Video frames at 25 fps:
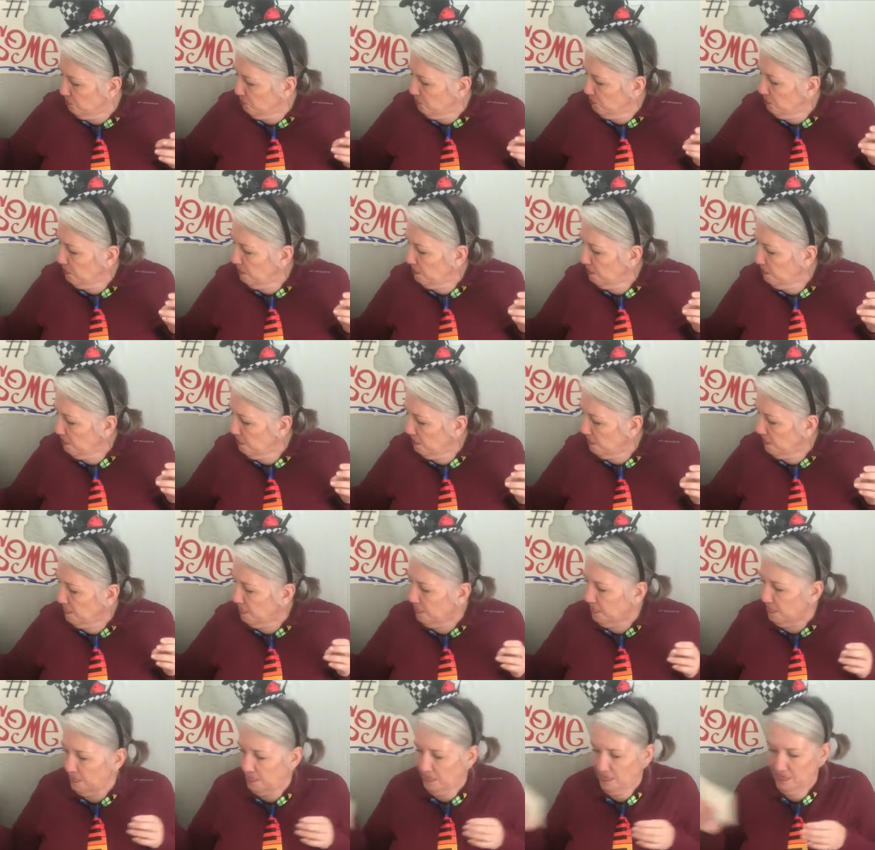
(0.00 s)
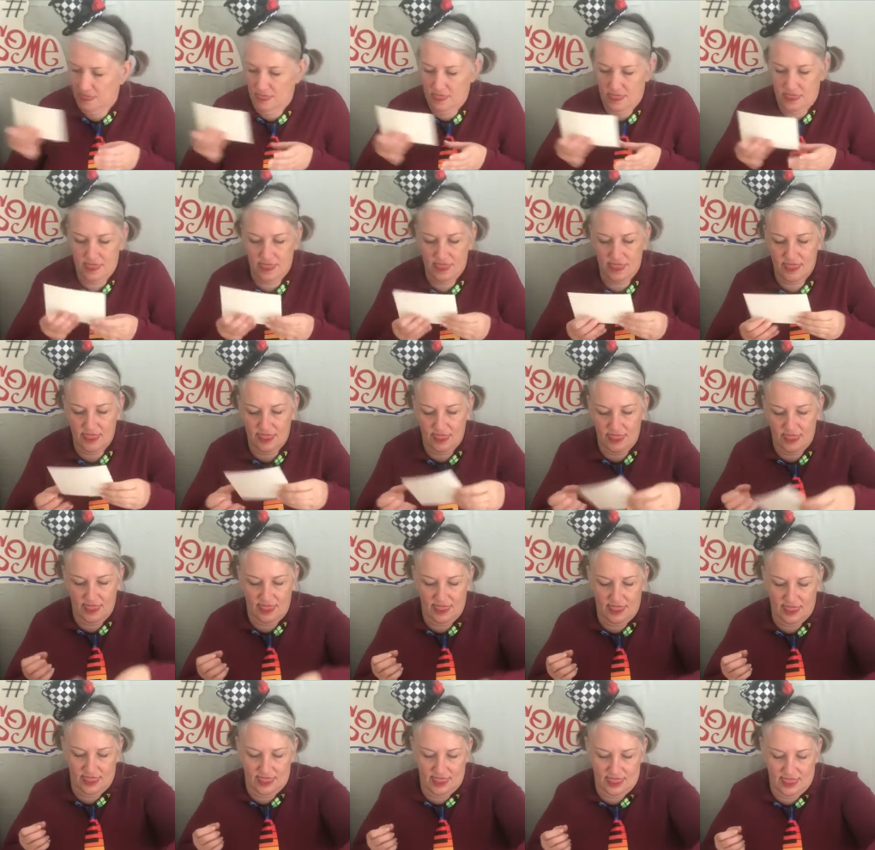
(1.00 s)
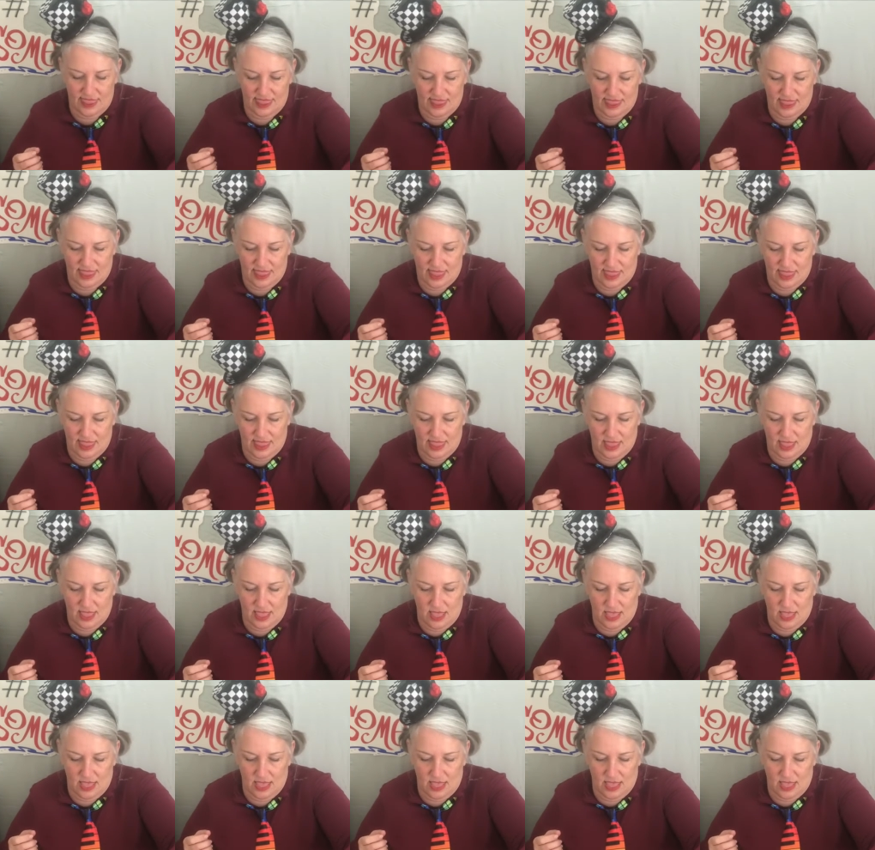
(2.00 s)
(silence)